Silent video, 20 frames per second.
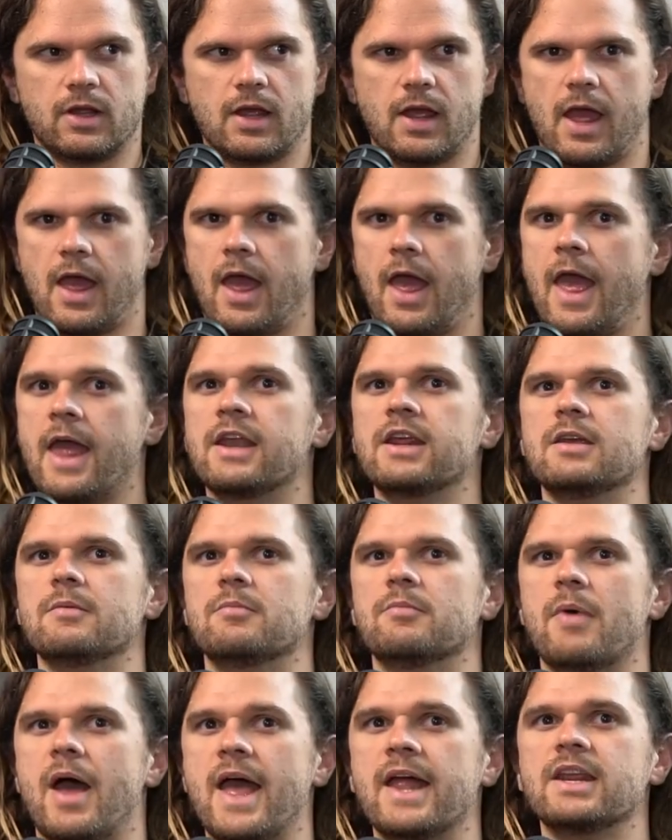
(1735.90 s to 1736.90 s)
any
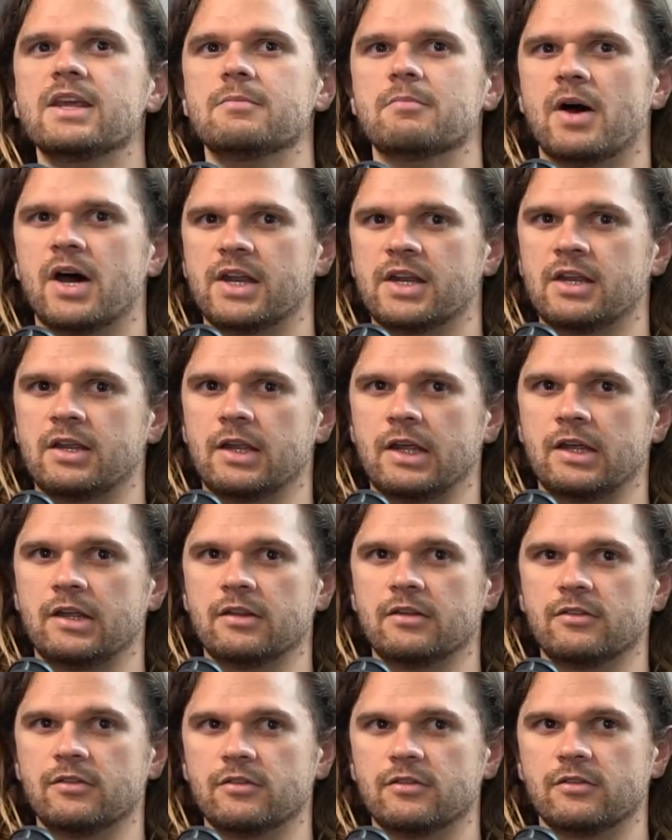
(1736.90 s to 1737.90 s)
money
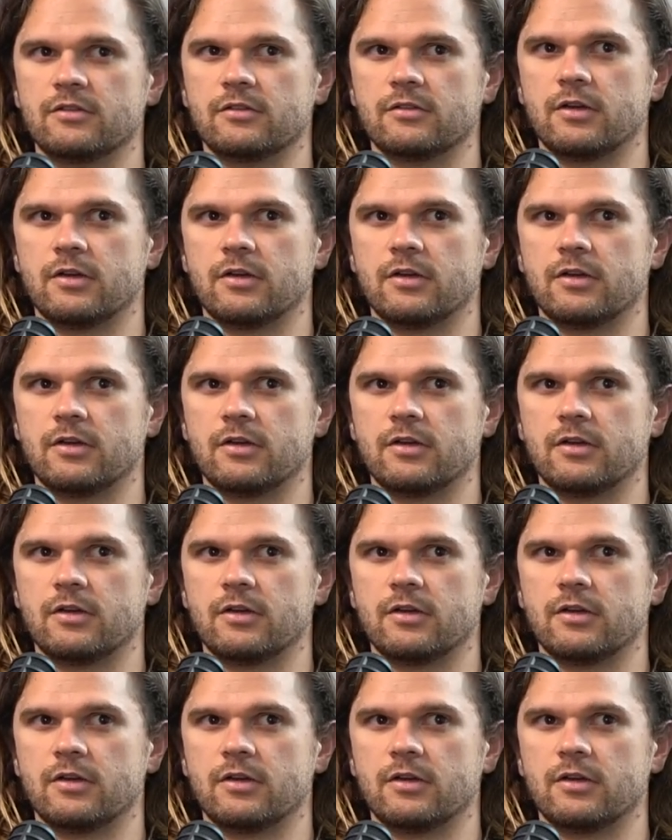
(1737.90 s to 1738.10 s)
is